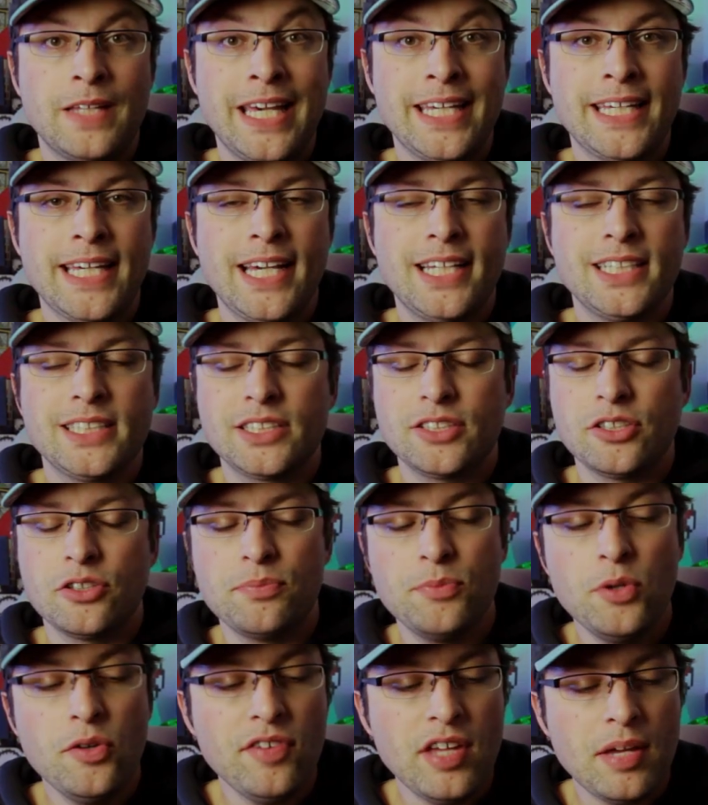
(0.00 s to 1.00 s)
Hey guys, so
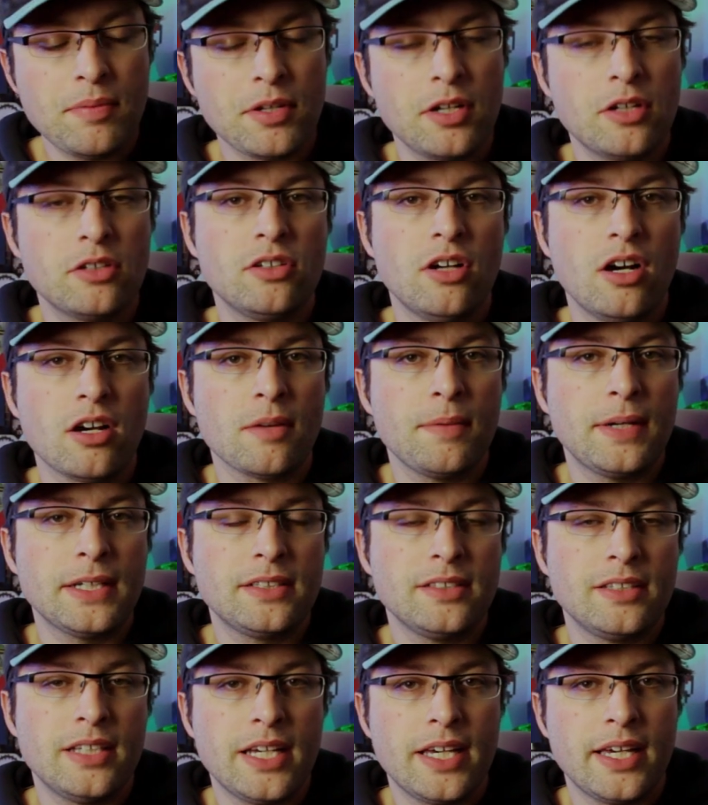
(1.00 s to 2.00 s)
the movie I'm going to talk about
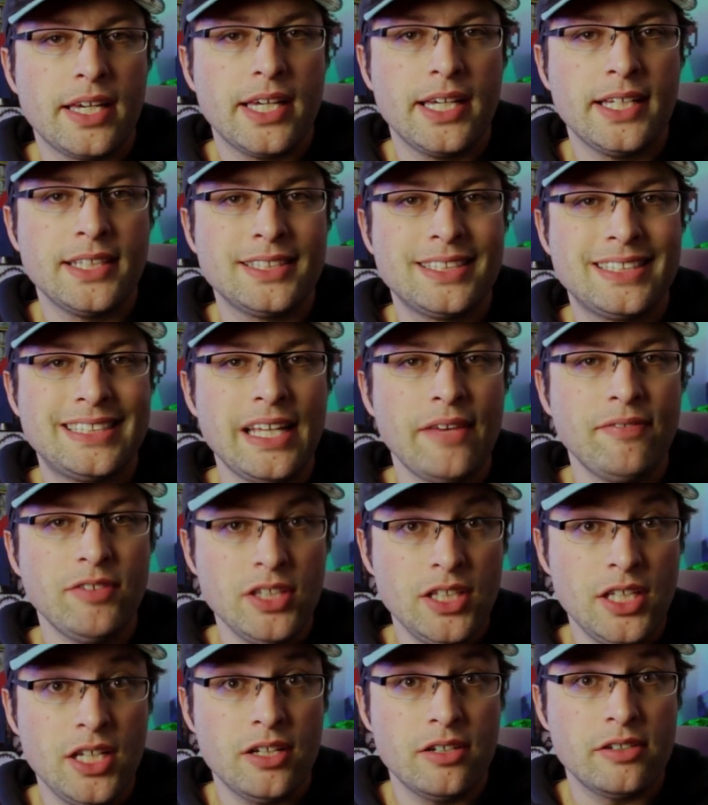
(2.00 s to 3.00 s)
today is
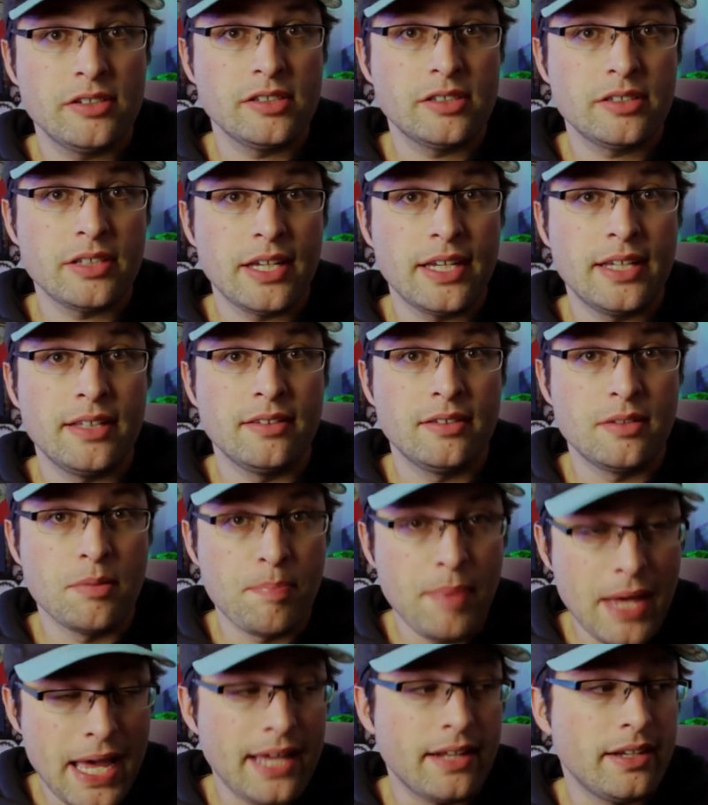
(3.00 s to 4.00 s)
7 Years in
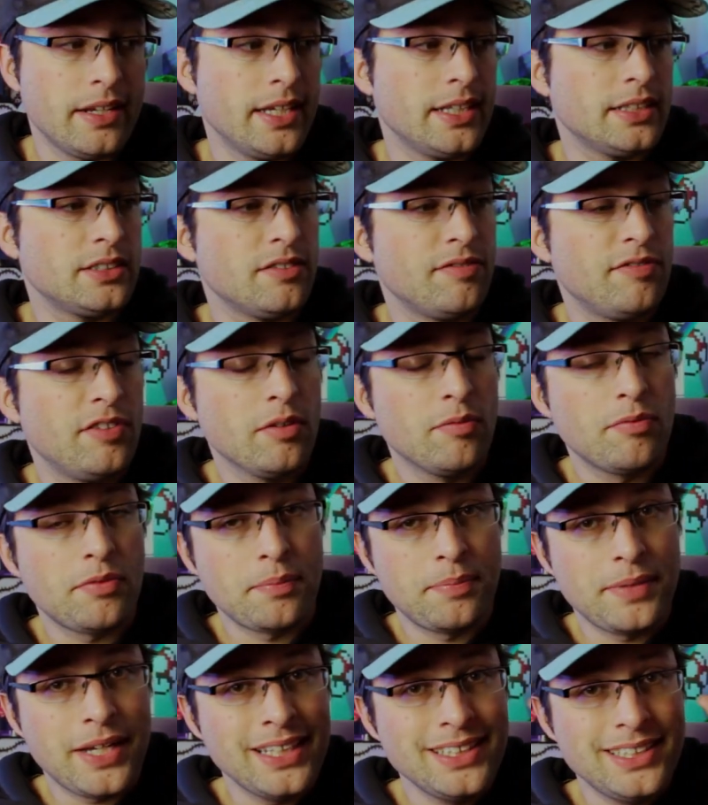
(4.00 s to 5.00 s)
Tibet. It's a film
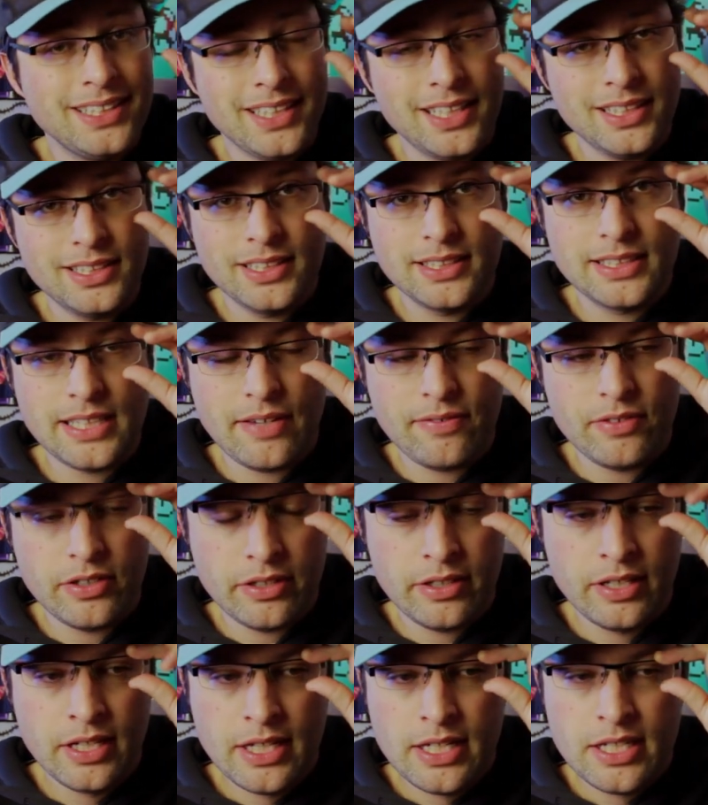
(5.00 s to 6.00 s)
from
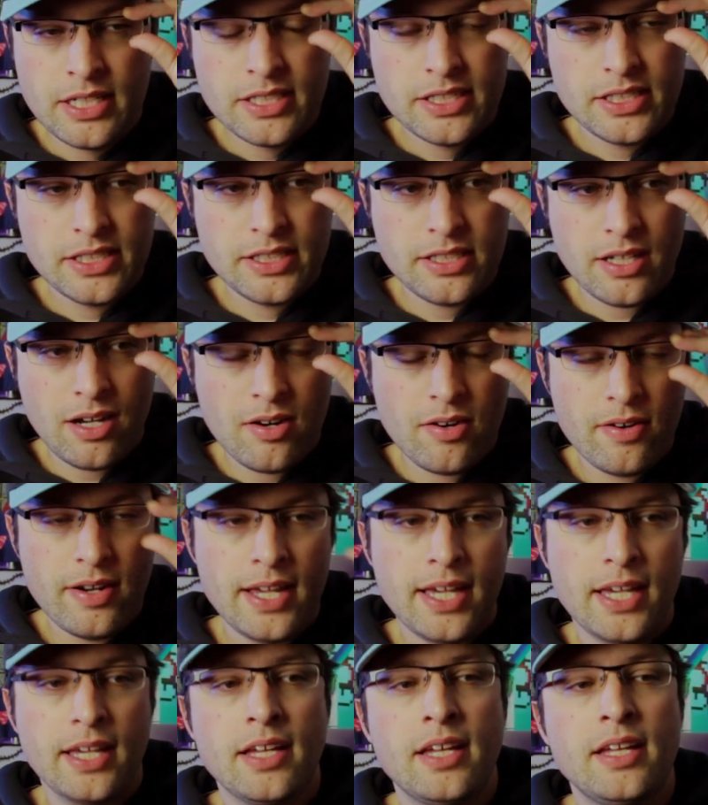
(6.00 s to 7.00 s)
1997
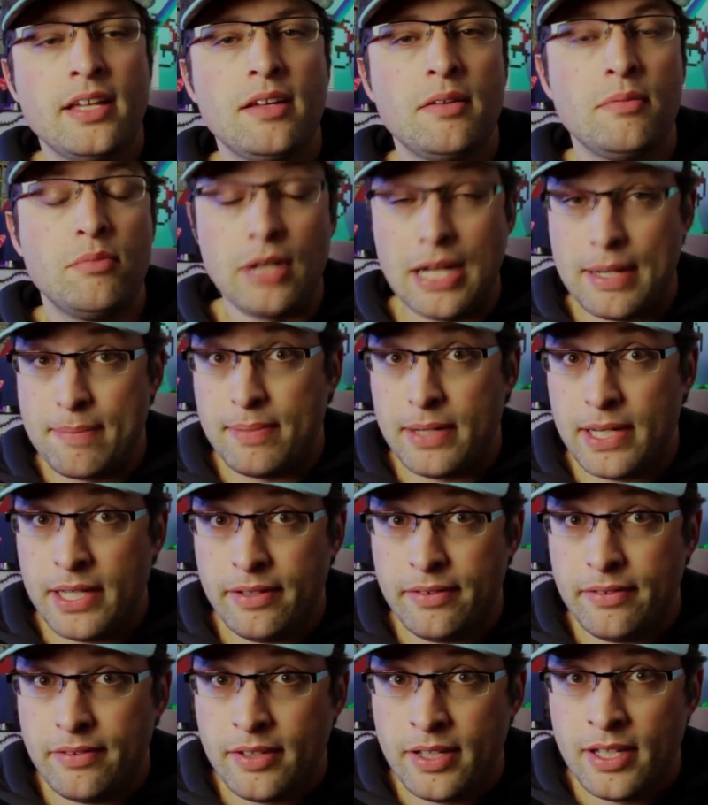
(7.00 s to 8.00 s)
starring Brad
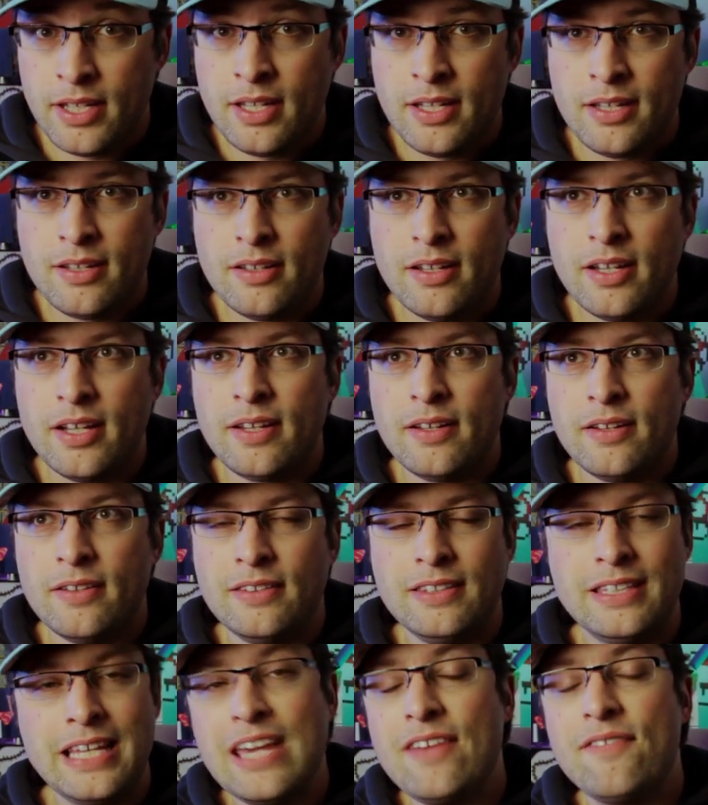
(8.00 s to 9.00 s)
Pitt,
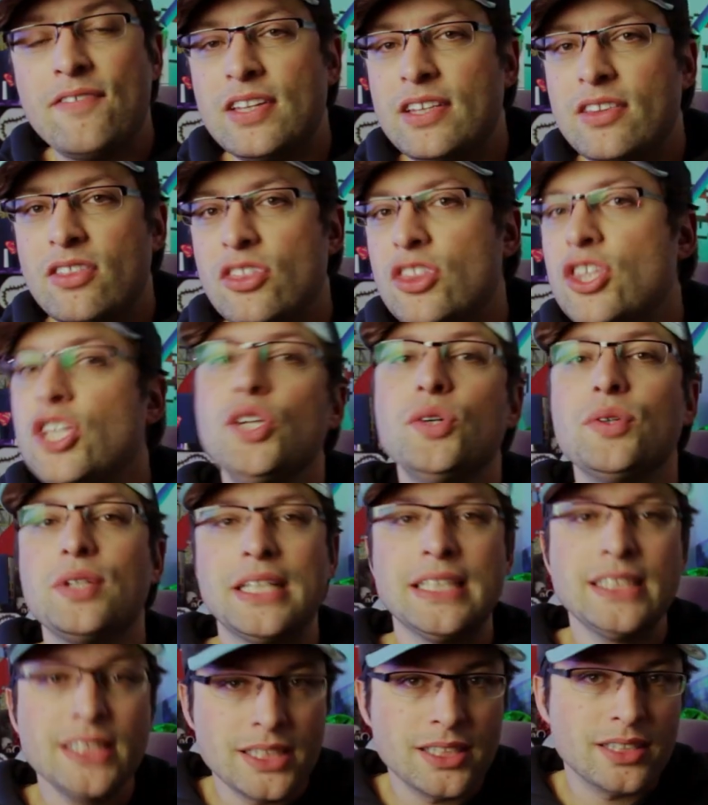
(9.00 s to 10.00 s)
David
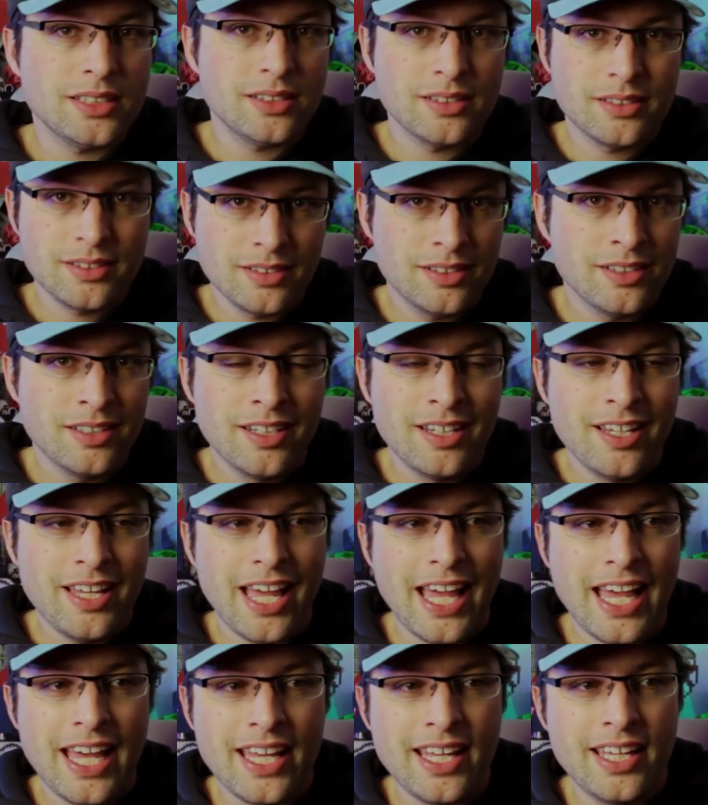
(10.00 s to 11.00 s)
Thewlis,
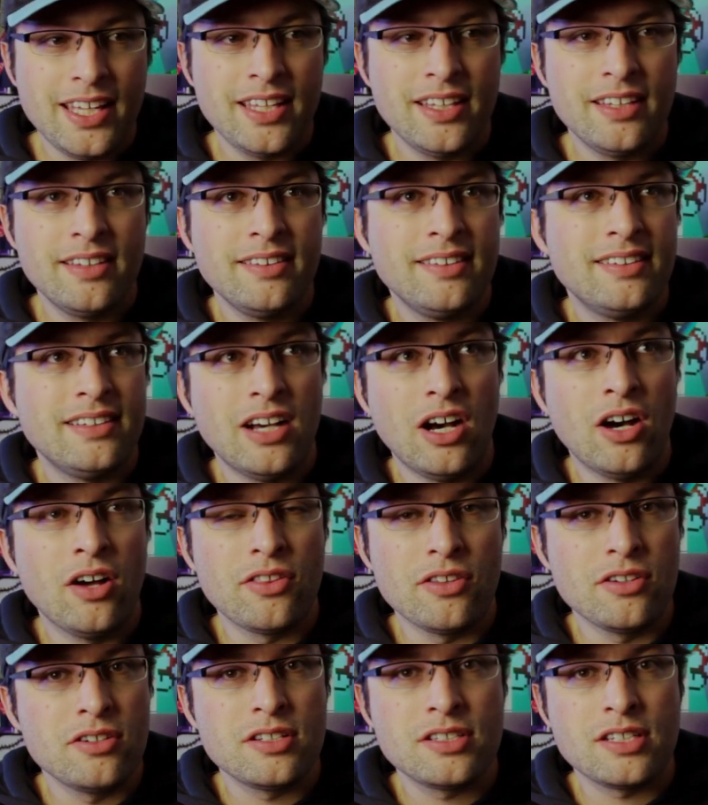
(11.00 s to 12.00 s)
and
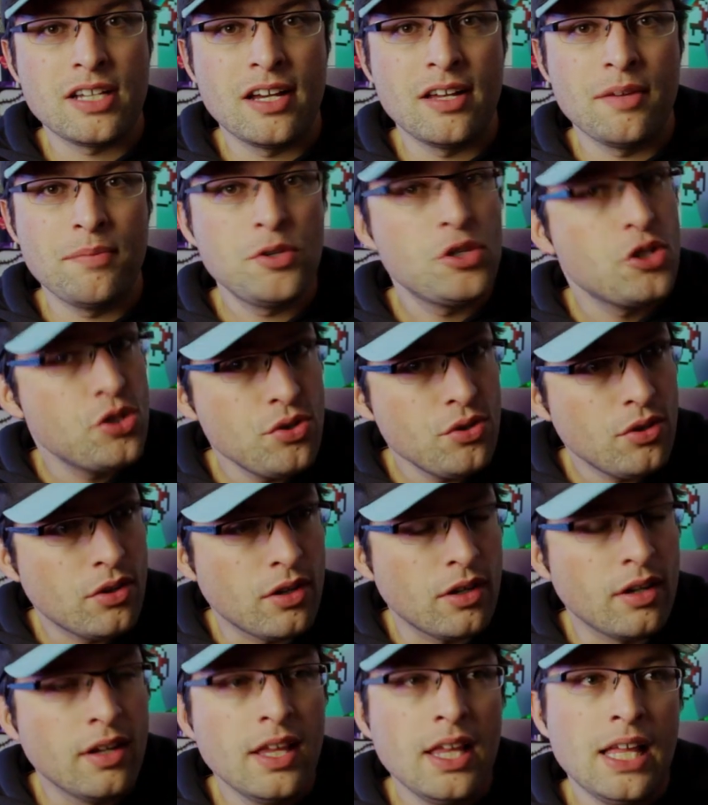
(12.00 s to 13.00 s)
others, I'm
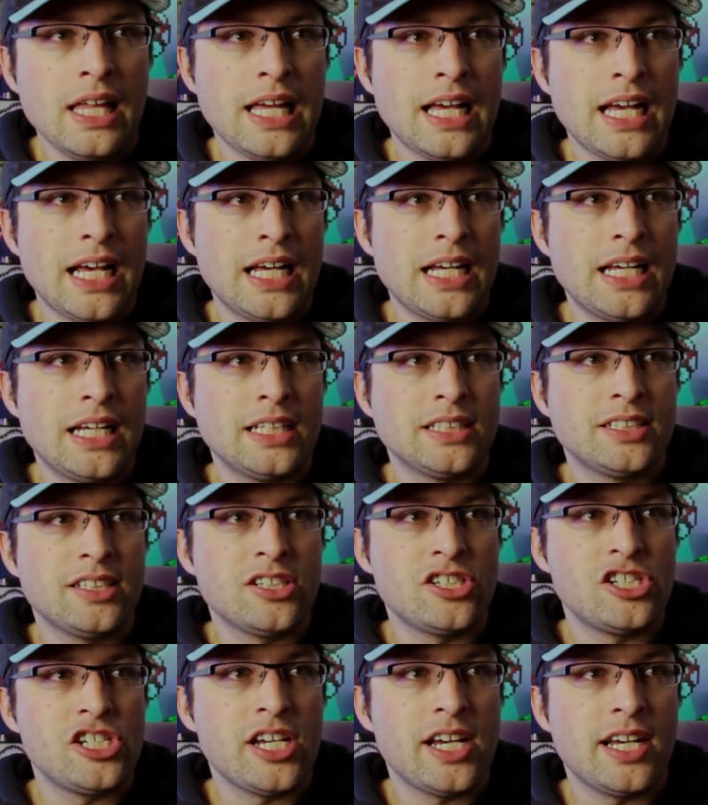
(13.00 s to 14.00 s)
sure,
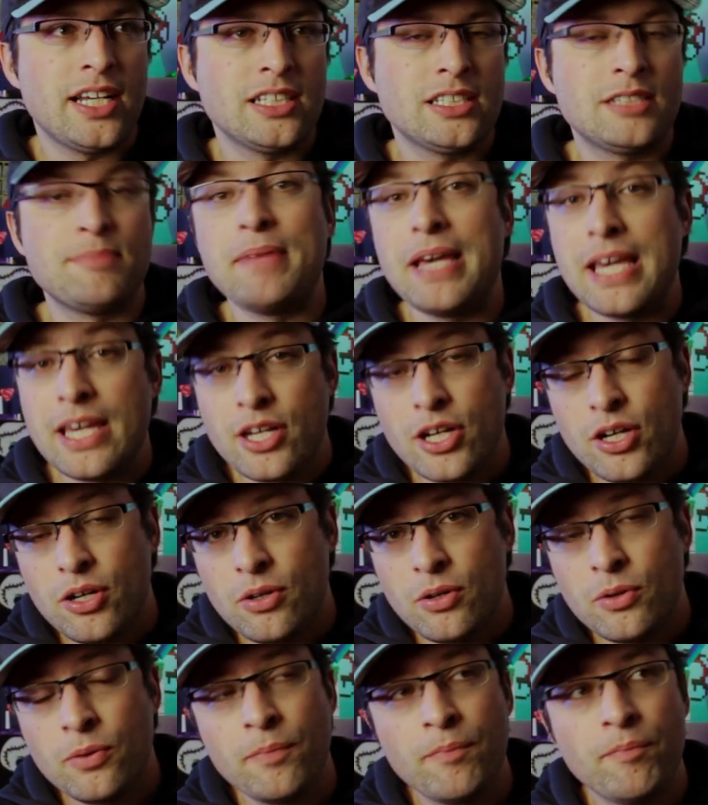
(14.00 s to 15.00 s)
such as
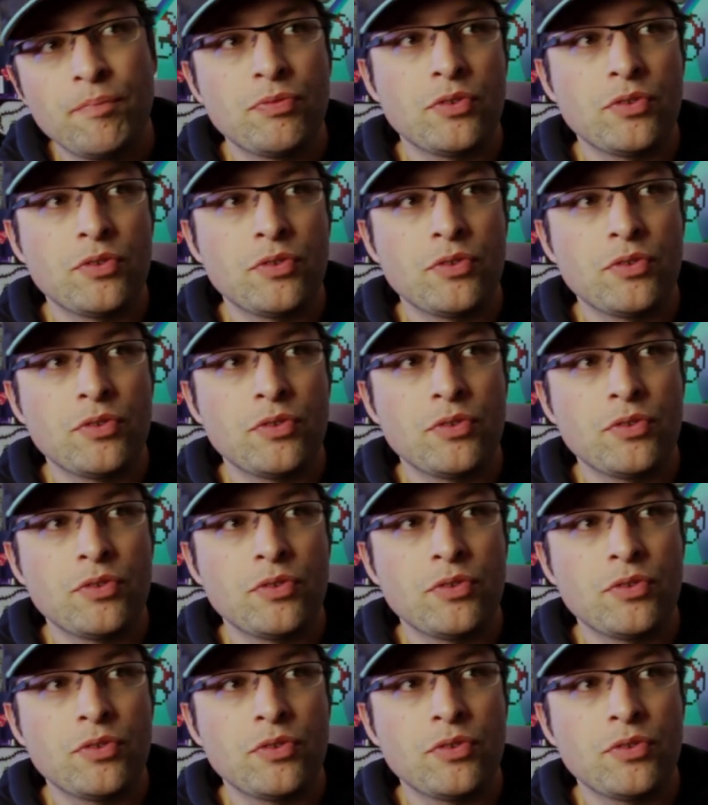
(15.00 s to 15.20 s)
Mako,